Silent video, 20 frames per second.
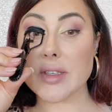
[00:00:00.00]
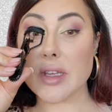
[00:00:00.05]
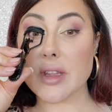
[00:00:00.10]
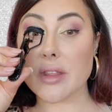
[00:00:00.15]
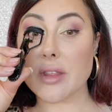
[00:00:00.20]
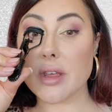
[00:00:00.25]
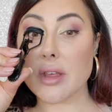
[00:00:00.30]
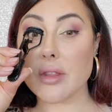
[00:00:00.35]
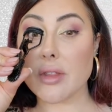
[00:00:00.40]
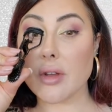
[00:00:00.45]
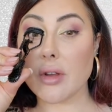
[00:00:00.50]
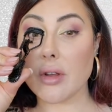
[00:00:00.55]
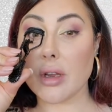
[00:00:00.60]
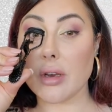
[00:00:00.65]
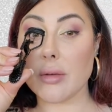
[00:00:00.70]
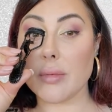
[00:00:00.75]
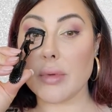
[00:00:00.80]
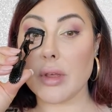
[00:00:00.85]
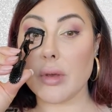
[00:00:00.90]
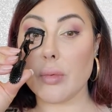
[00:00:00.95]
I think they're
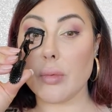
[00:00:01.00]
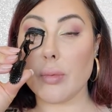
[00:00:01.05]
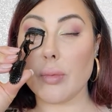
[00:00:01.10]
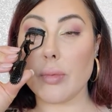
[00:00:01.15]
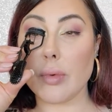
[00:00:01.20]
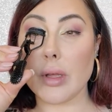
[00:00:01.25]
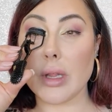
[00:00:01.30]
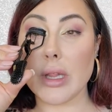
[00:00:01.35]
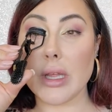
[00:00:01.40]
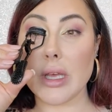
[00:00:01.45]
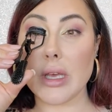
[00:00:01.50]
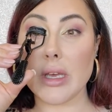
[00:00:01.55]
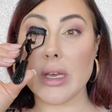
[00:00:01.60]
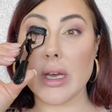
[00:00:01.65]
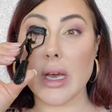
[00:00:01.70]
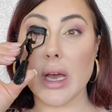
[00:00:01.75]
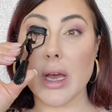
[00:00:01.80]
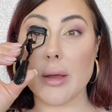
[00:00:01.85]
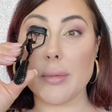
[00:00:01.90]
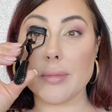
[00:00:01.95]
going to be really